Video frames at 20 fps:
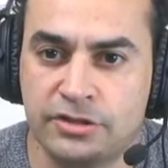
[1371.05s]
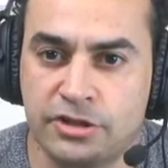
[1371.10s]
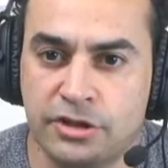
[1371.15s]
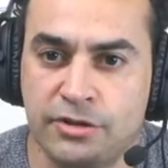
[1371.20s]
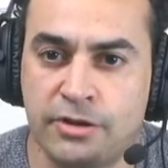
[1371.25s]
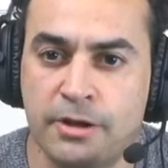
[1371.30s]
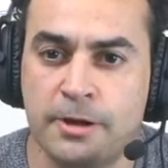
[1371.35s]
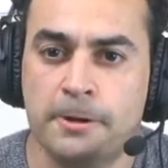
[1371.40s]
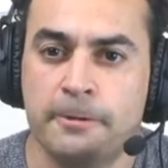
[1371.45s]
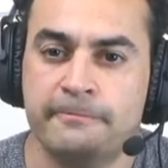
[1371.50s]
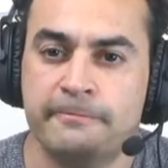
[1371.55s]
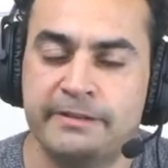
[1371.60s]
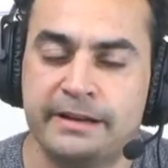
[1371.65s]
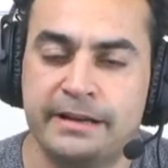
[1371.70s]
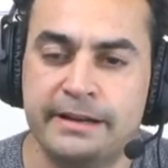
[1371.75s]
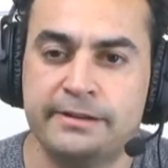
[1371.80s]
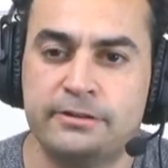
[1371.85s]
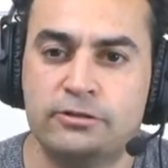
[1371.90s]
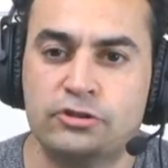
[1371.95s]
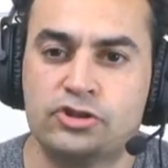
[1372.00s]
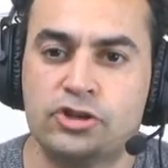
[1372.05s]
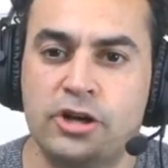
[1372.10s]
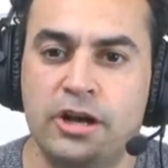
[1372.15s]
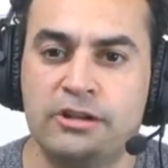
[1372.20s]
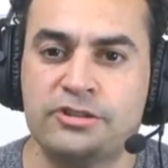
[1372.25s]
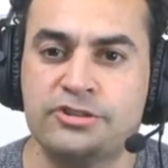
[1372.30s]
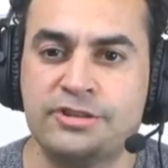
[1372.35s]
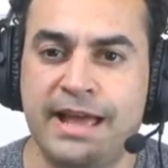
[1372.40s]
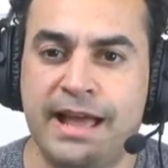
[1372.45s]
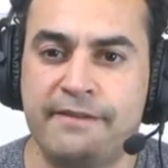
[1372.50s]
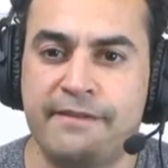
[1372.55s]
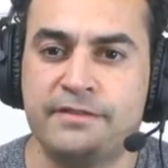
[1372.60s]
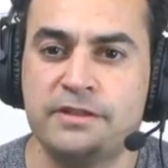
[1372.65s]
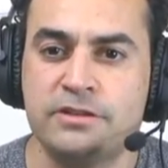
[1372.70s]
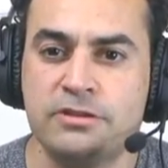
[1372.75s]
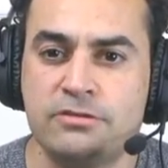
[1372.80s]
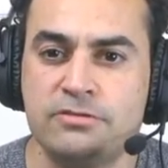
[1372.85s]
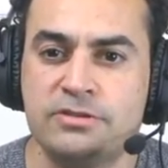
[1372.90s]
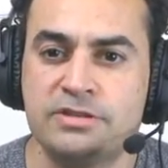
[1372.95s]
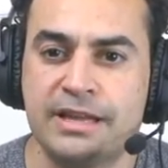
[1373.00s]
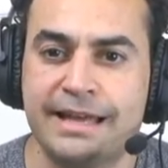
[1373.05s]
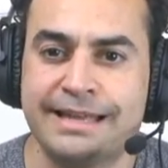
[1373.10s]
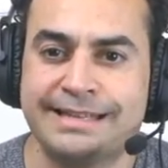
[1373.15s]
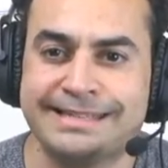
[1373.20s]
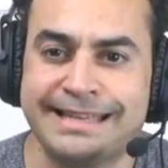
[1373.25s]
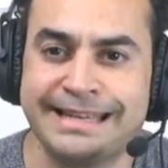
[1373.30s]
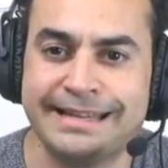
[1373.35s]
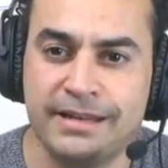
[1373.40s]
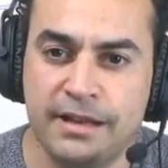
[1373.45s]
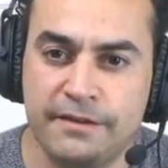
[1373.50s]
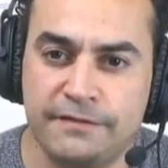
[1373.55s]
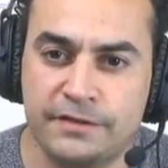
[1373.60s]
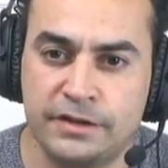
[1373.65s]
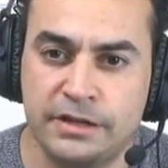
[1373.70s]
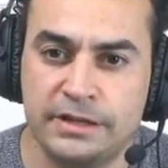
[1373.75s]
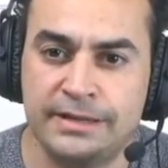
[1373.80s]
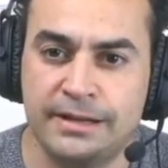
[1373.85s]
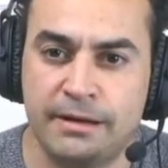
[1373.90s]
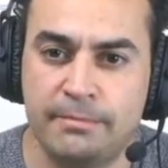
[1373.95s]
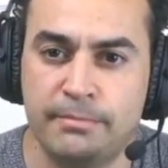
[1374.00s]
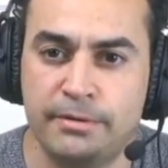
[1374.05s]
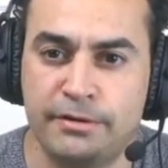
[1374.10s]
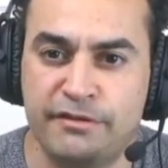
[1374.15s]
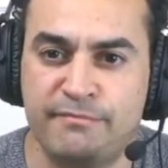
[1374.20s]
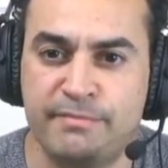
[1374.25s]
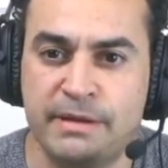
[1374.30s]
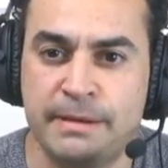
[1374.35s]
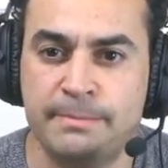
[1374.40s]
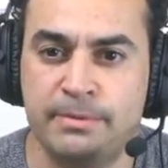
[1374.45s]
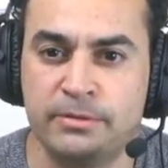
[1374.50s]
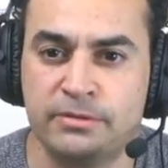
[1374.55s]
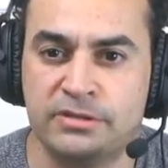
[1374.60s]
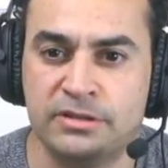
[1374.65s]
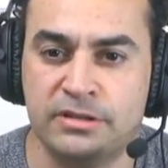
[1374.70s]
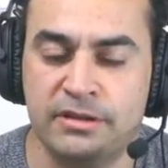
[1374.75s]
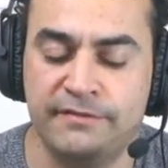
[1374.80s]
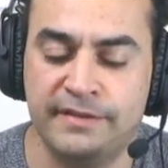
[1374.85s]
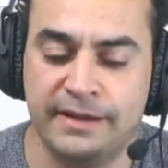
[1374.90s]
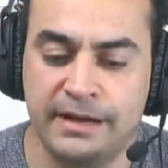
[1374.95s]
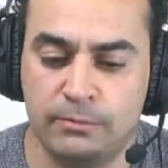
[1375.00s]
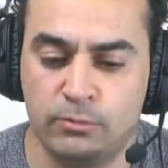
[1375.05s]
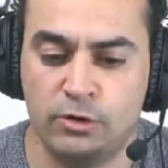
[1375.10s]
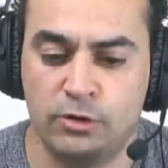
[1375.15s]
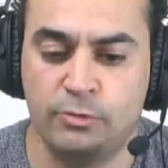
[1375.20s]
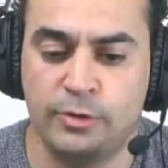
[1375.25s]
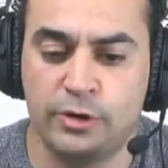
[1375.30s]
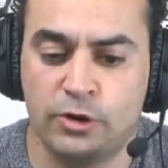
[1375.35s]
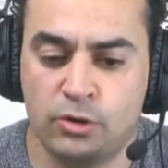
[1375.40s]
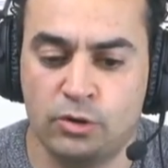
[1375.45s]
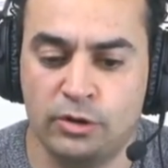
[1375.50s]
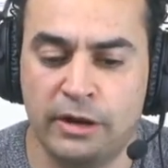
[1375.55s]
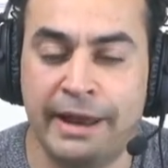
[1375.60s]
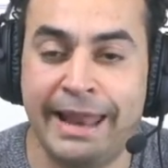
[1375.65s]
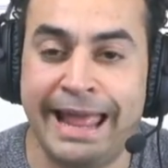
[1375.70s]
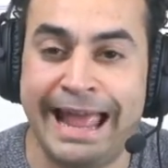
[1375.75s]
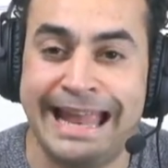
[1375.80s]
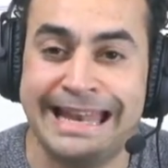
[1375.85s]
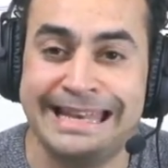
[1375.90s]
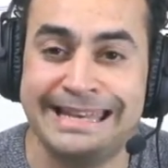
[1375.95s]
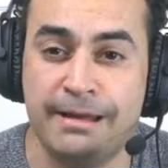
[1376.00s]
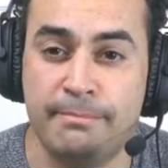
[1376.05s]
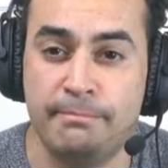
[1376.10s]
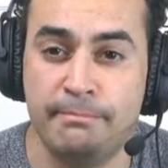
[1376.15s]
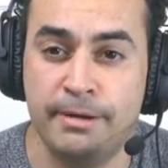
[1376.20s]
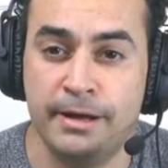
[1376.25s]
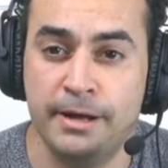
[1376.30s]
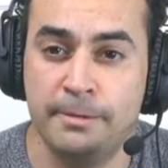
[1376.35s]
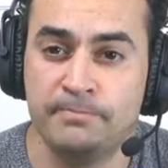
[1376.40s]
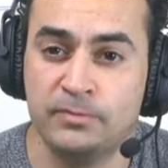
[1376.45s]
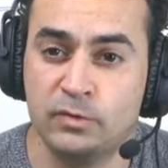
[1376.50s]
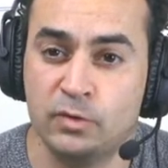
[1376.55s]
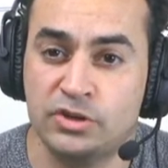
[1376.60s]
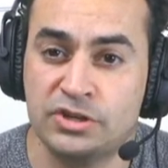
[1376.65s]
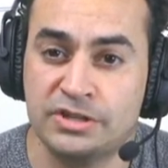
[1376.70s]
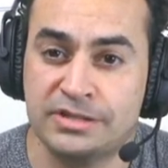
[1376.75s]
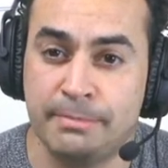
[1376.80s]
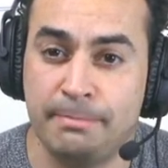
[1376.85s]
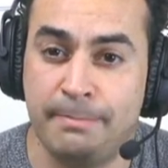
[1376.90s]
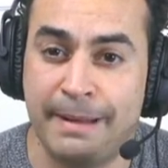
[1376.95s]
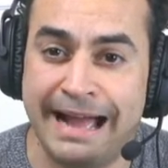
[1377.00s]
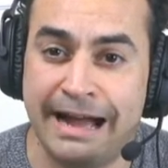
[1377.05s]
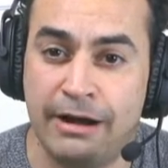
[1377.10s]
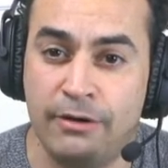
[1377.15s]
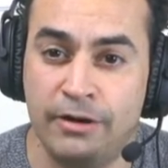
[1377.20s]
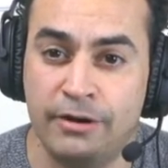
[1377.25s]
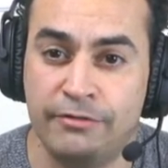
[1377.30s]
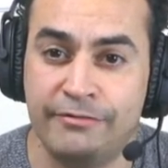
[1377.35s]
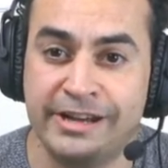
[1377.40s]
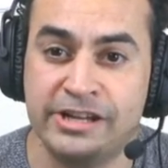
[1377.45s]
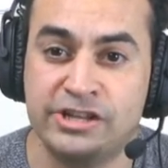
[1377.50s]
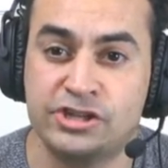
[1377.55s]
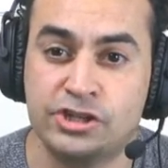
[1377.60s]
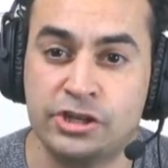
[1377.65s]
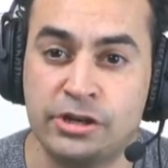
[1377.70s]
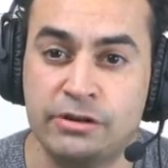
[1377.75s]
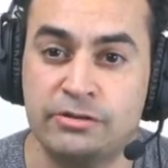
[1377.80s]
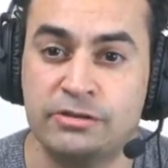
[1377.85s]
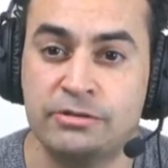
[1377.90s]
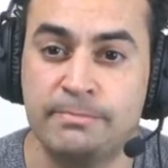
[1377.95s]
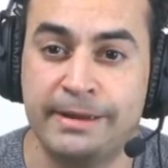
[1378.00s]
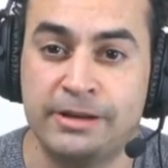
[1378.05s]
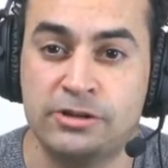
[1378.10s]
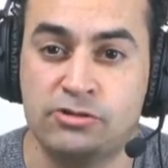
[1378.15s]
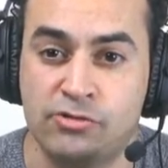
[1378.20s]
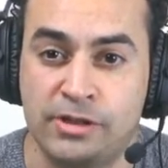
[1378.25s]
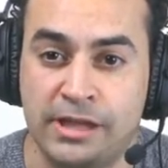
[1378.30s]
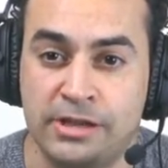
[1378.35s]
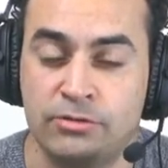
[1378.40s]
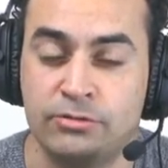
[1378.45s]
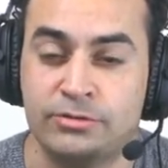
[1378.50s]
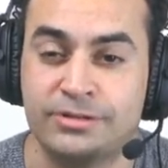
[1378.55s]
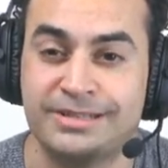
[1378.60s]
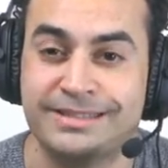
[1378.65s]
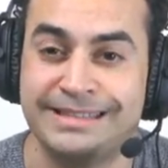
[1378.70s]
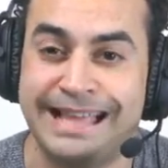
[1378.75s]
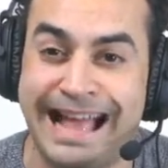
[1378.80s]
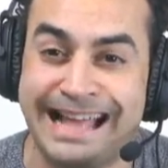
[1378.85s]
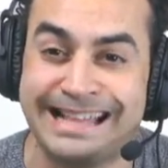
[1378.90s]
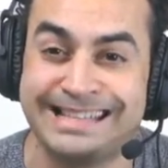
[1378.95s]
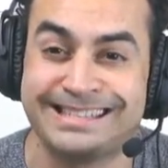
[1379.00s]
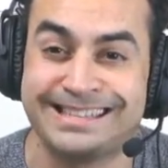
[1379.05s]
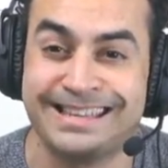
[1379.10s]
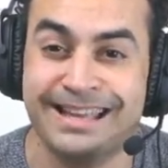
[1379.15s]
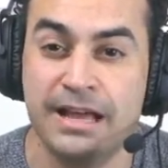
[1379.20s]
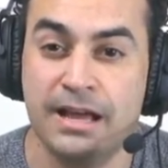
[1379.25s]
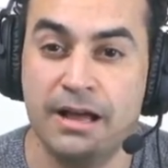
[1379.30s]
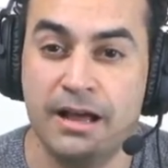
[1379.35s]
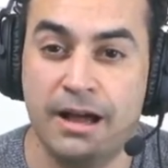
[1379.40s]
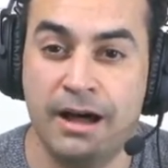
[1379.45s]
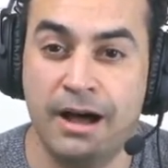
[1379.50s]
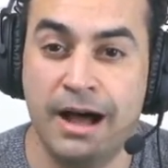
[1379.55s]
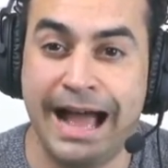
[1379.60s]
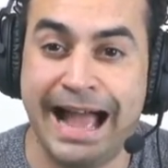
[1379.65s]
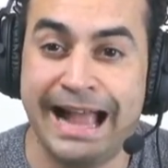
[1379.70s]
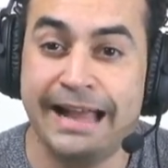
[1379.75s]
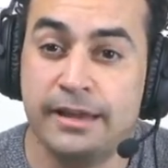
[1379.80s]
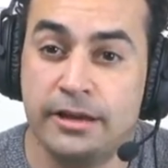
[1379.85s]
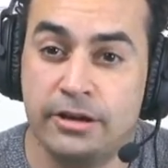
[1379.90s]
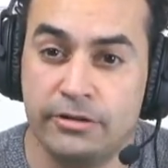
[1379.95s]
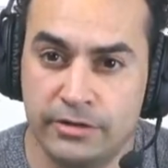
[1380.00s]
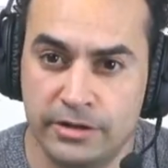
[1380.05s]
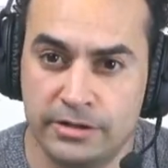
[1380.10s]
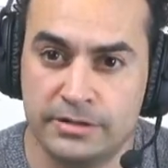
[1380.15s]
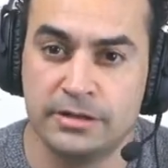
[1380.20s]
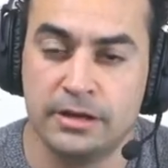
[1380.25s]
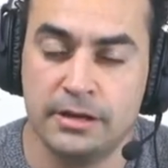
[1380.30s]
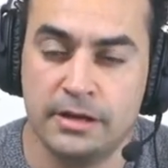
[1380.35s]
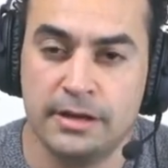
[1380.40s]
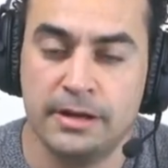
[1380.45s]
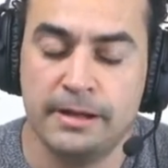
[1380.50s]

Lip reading: So for clinical trials, you have to use a significant number of people to develop what we call an N number, which is a power ratio to make sure that your stats are accurate.